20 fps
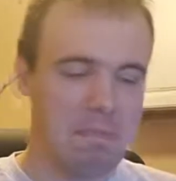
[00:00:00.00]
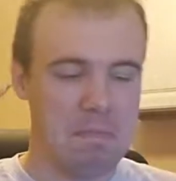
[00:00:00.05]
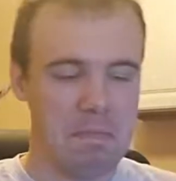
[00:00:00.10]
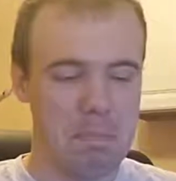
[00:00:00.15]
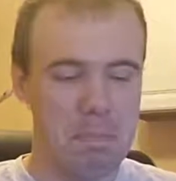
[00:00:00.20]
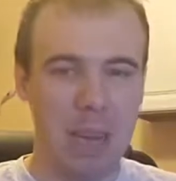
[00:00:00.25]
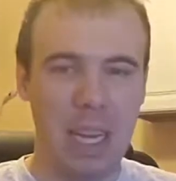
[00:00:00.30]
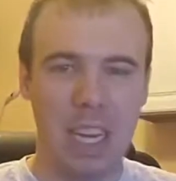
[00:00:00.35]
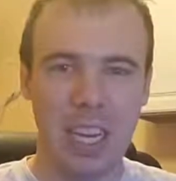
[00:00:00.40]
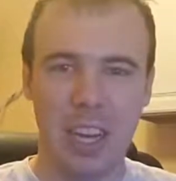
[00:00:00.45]

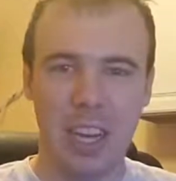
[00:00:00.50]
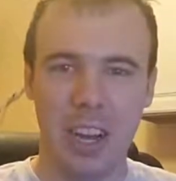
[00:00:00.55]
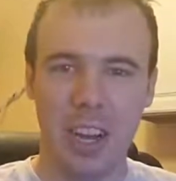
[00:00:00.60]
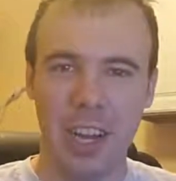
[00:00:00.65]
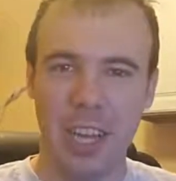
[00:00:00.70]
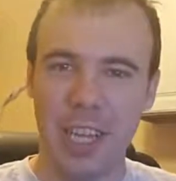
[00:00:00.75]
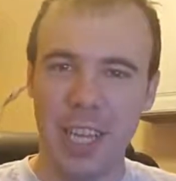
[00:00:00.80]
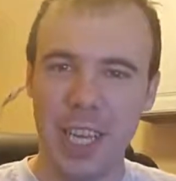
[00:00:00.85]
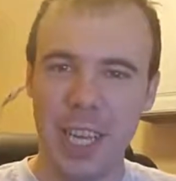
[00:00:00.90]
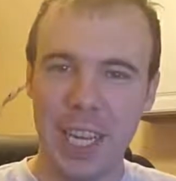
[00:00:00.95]

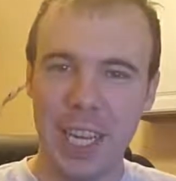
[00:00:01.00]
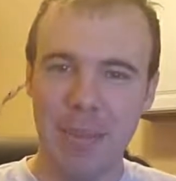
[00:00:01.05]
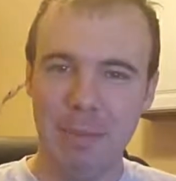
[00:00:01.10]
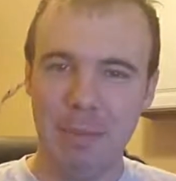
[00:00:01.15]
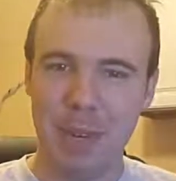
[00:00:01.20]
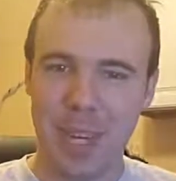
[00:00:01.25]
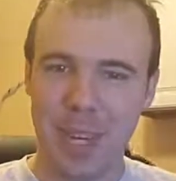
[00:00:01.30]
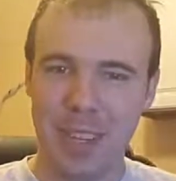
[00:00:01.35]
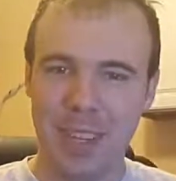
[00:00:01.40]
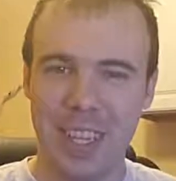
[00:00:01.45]
metacognate
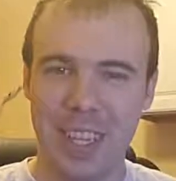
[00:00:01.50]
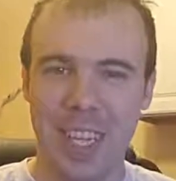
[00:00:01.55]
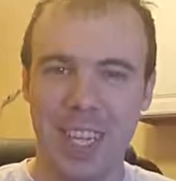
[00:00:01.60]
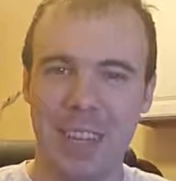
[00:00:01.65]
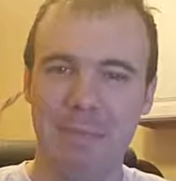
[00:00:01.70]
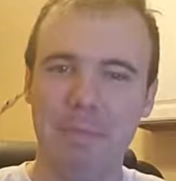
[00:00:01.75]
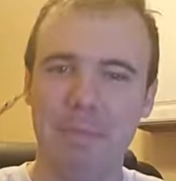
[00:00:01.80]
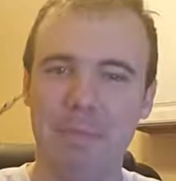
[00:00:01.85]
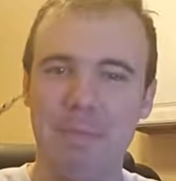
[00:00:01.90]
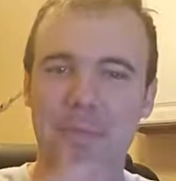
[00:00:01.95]
about
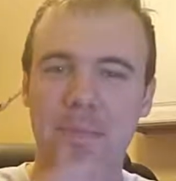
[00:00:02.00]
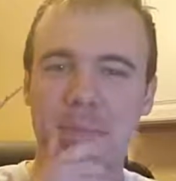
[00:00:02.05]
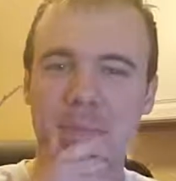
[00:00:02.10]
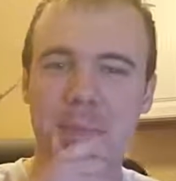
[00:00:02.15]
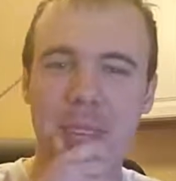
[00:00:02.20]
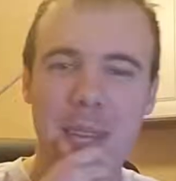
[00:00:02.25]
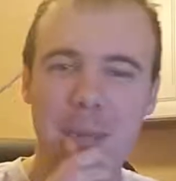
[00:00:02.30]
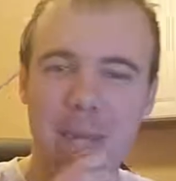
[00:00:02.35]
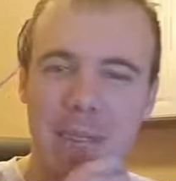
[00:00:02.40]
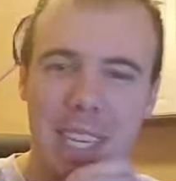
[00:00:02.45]
like mm,
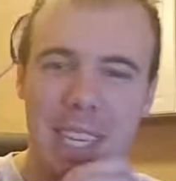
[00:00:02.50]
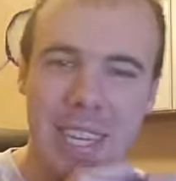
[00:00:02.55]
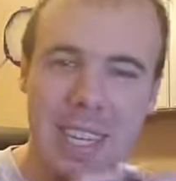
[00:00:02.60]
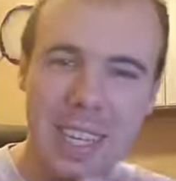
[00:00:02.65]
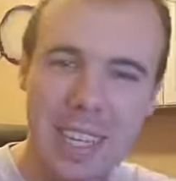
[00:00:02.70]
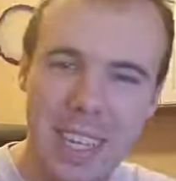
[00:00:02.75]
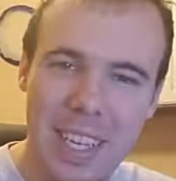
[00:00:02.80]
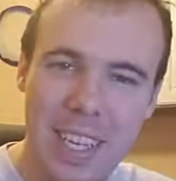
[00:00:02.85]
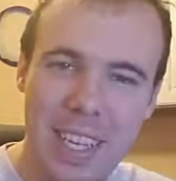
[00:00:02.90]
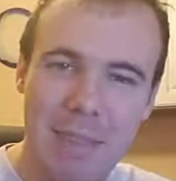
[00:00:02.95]
maybe
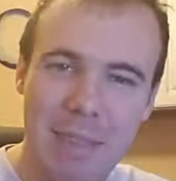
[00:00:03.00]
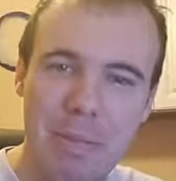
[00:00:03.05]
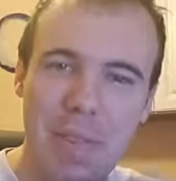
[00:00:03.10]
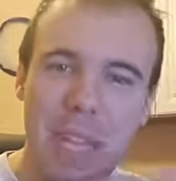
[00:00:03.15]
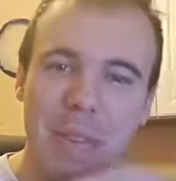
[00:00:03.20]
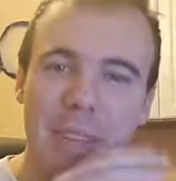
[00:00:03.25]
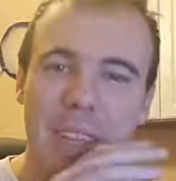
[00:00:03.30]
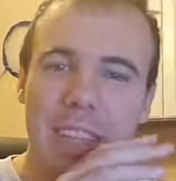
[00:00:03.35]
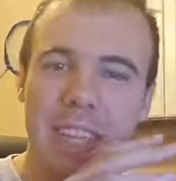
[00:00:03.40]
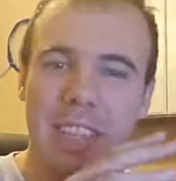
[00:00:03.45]

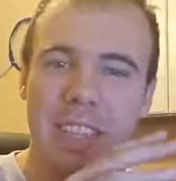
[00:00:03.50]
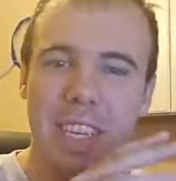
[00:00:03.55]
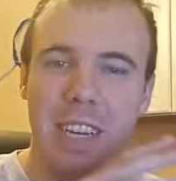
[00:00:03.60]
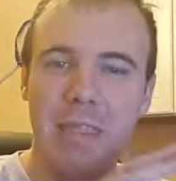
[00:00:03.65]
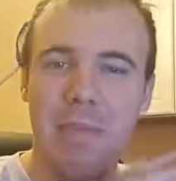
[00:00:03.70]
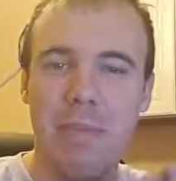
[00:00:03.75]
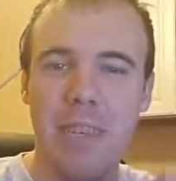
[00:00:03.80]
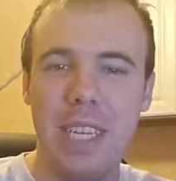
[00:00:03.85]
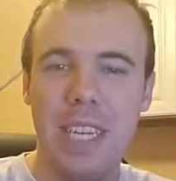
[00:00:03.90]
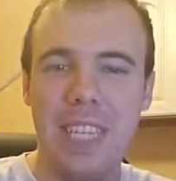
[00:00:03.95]
maybe this
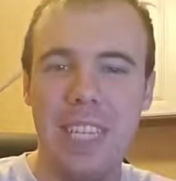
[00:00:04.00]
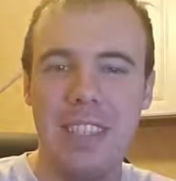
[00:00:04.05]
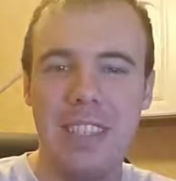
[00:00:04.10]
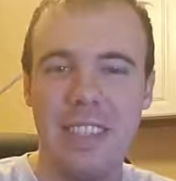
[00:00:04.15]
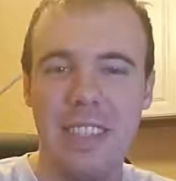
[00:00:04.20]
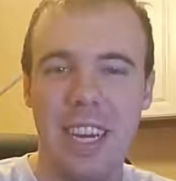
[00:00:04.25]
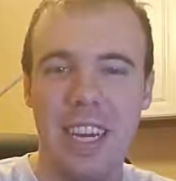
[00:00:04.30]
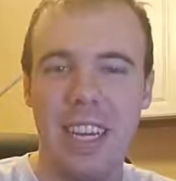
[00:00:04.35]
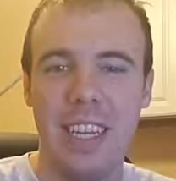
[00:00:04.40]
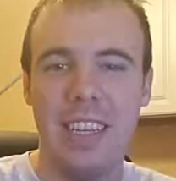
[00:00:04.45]
company is
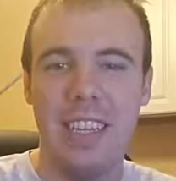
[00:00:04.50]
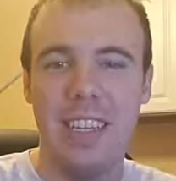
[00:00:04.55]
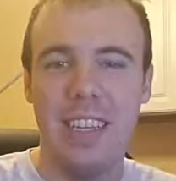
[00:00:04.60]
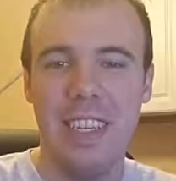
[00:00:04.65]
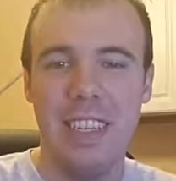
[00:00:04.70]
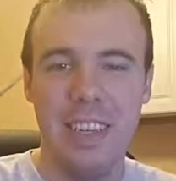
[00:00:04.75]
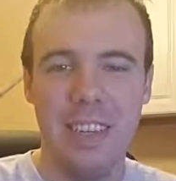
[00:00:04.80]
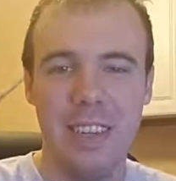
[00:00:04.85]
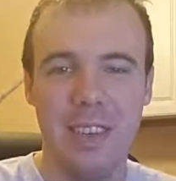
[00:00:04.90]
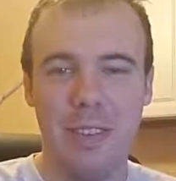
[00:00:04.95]
not
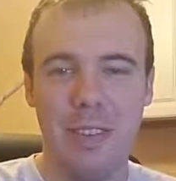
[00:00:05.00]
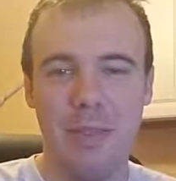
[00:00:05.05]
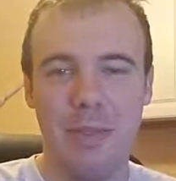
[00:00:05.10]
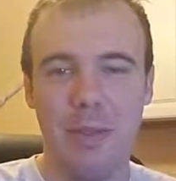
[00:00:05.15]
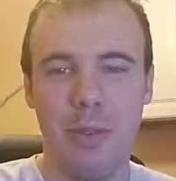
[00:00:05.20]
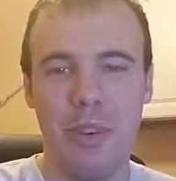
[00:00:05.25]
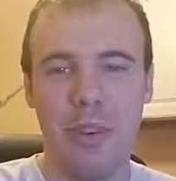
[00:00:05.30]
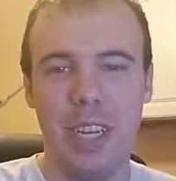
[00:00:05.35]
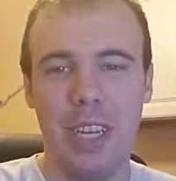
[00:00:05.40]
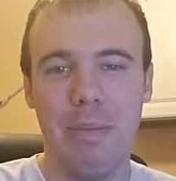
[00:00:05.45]
gonna
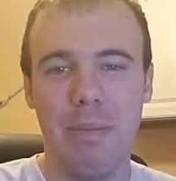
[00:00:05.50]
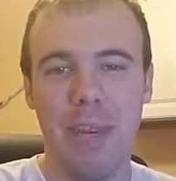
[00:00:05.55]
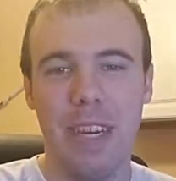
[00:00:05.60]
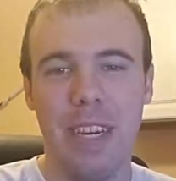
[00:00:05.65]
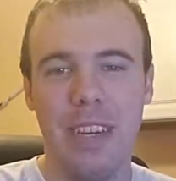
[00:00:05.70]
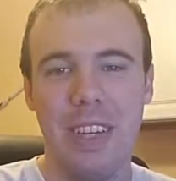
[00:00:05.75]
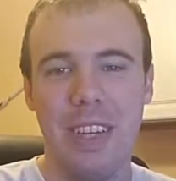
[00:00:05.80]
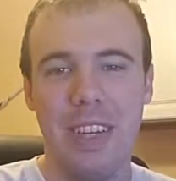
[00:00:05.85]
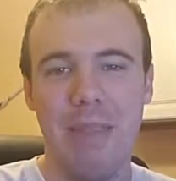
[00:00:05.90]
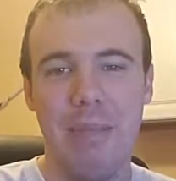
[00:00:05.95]
worry
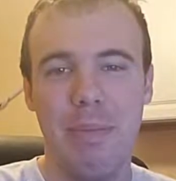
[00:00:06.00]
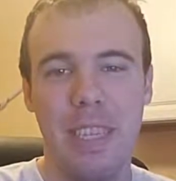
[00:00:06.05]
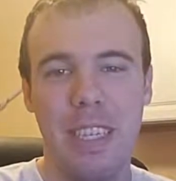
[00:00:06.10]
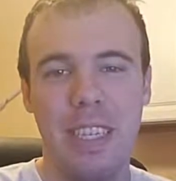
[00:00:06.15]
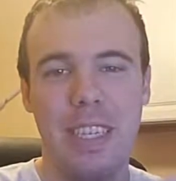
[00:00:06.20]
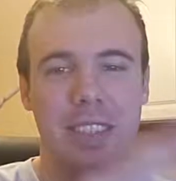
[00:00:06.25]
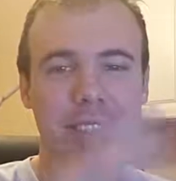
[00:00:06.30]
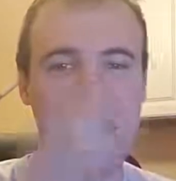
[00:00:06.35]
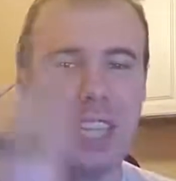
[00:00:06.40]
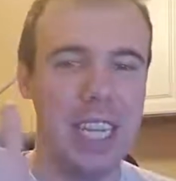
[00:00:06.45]
about it
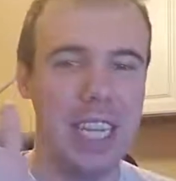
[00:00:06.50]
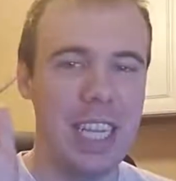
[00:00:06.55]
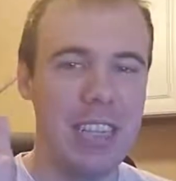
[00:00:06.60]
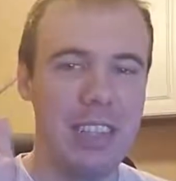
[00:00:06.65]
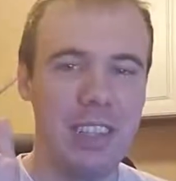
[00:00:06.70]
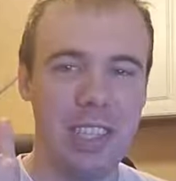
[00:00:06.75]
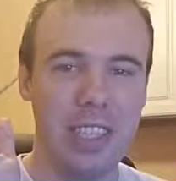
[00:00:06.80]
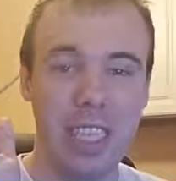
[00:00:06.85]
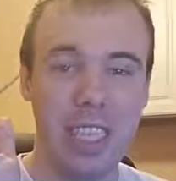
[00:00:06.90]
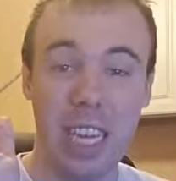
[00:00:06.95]
because they could
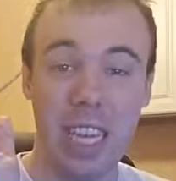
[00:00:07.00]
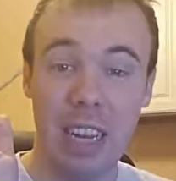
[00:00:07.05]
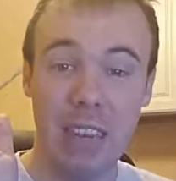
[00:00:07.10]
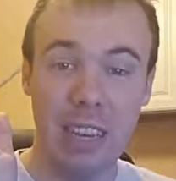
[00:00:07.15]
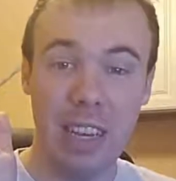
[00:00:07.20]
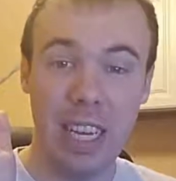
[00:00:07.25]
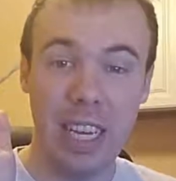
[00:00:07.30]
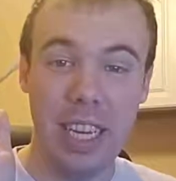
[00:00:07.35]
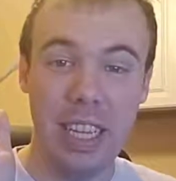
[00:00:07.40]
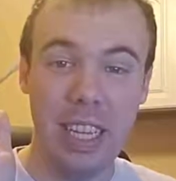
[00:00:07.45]
just get out of
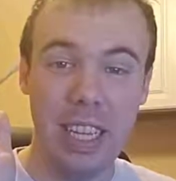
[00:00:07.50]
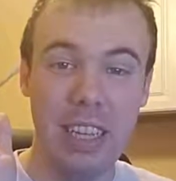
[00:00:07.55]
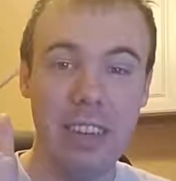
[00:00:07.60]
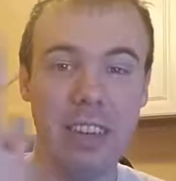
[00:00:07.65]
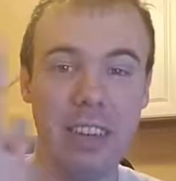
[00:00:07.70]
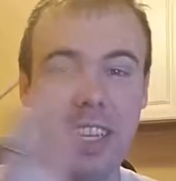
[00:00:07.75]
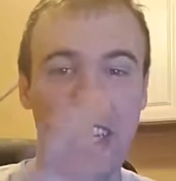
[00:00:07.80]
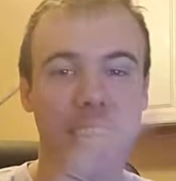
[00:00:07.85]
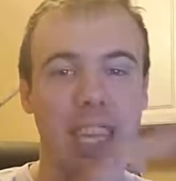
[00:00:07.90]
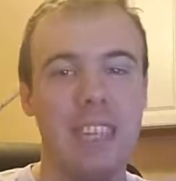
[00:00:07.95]
any
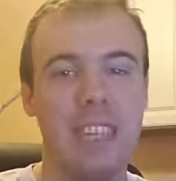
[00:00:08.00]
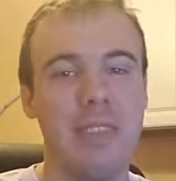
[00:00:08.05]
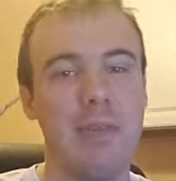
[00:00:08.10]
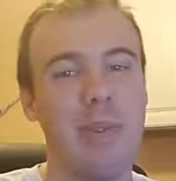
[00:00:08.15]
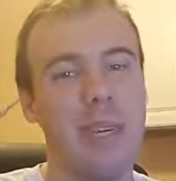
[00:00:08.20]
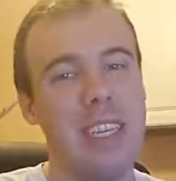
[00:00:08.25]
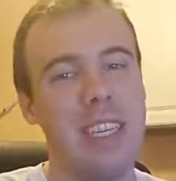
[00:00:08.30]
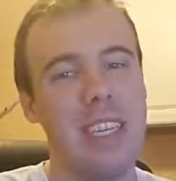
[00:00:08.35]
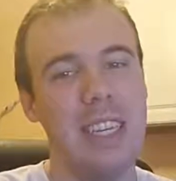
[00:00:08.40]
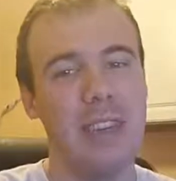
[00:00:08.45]
legal case
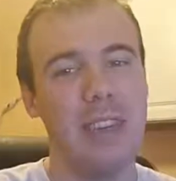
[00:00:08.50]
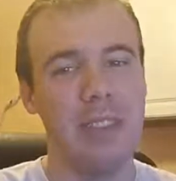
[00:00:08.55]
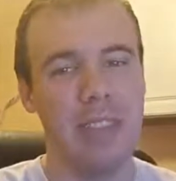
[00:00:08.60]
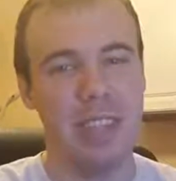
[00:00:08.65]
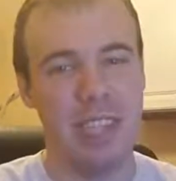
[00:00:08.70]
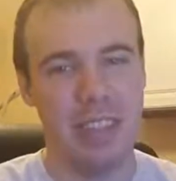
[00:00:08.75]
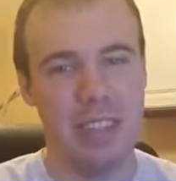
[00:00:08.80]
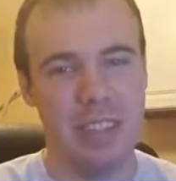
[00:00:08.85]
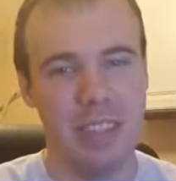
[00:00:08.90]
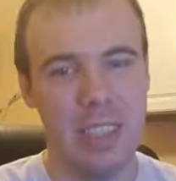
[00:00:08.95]
well i don't
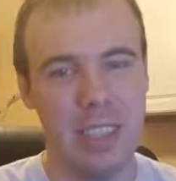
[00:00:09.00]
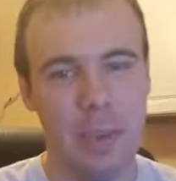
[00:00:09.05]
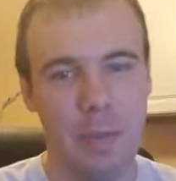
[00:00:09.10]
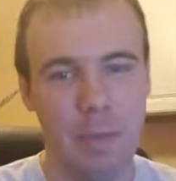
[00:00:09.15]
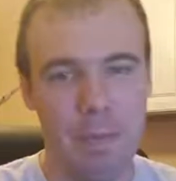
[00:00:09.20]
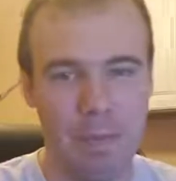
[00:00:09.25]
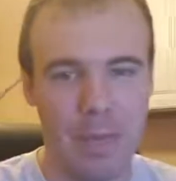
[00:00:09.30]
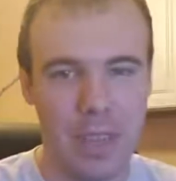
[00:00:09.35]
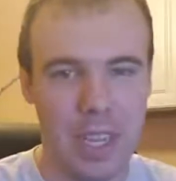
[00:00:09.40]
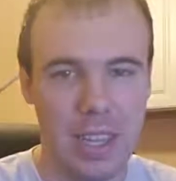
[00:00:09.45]
think so
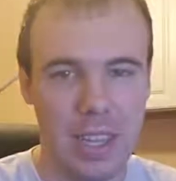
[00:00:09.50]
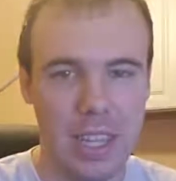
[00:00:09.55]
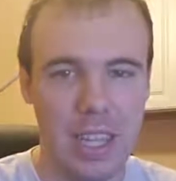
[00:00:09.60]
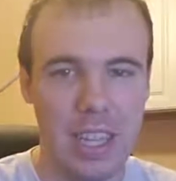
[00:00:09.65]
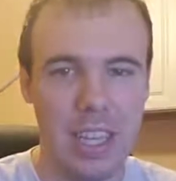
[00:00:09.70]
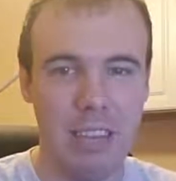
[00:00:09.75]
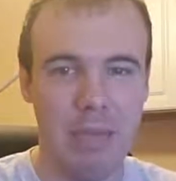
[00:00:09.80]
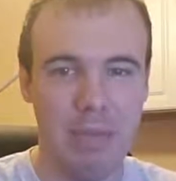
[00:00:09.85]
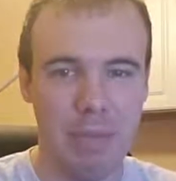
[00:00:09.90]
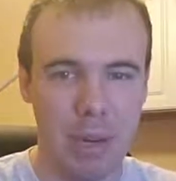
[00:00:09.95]
i think
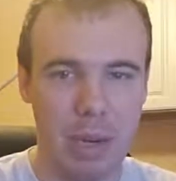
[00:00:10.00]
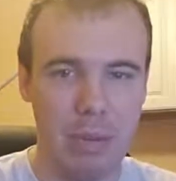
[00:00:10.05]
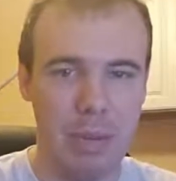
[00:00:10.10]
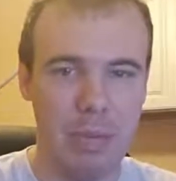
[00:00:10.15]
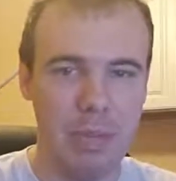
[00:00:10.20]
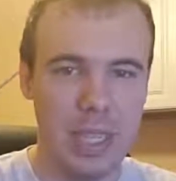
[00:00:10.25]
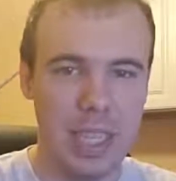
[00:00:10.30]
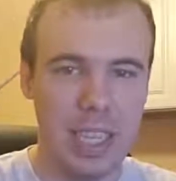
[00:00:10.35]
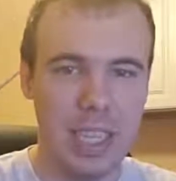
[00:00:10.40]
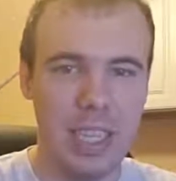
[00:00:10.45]
they've
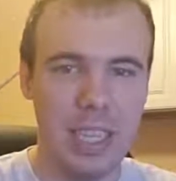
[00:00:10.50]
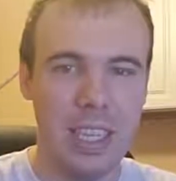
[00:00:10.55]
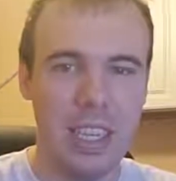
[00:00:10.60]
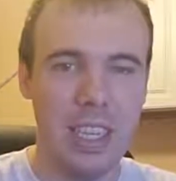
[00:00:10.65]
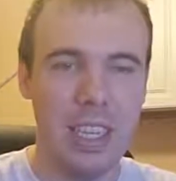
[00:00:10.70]
probably